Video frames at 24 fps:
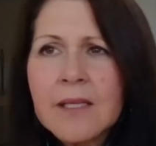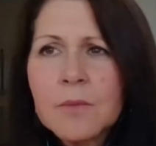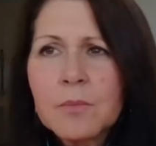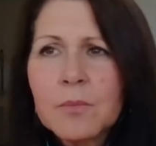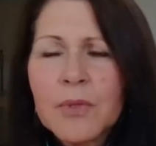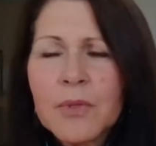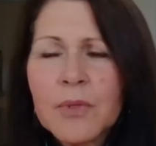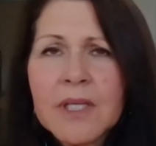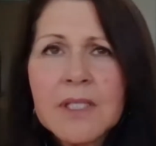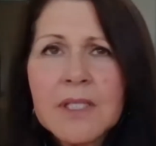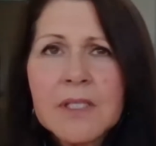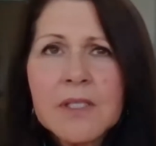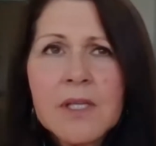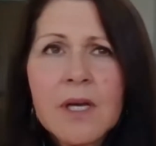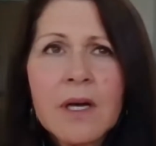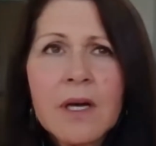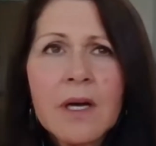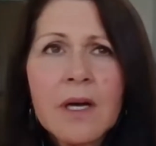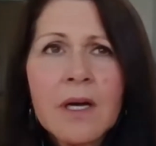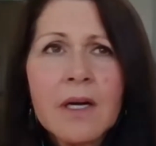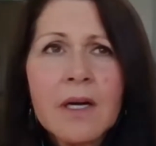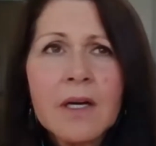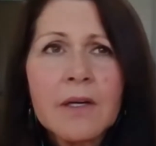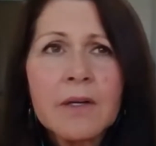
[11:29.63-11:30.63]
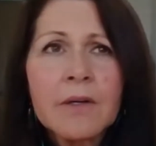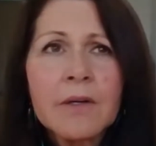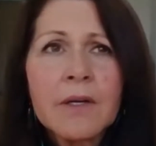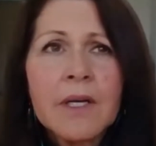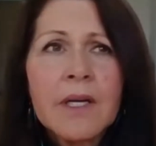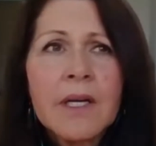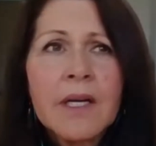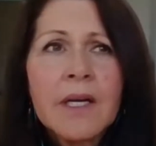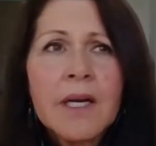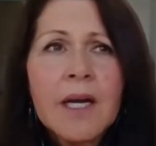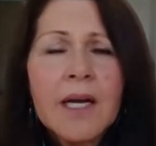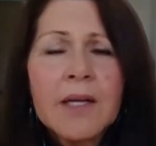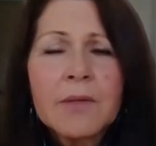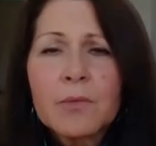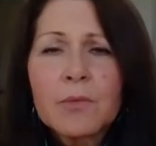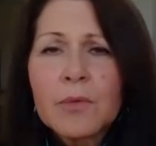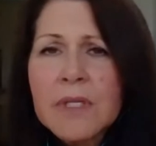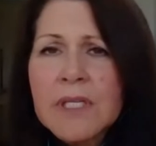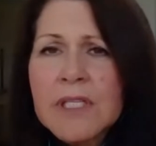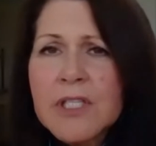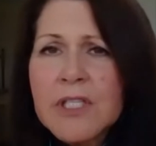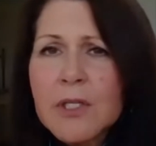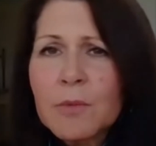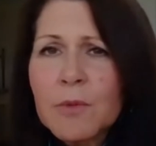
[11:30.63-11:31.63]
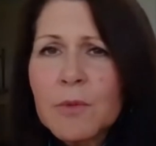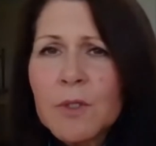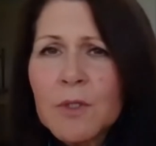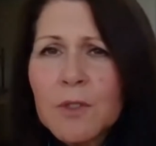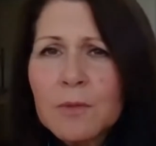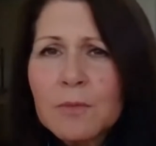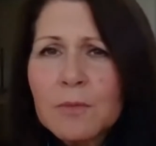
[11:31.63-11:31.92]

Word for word: The bricks are mm-hmm. unreasonable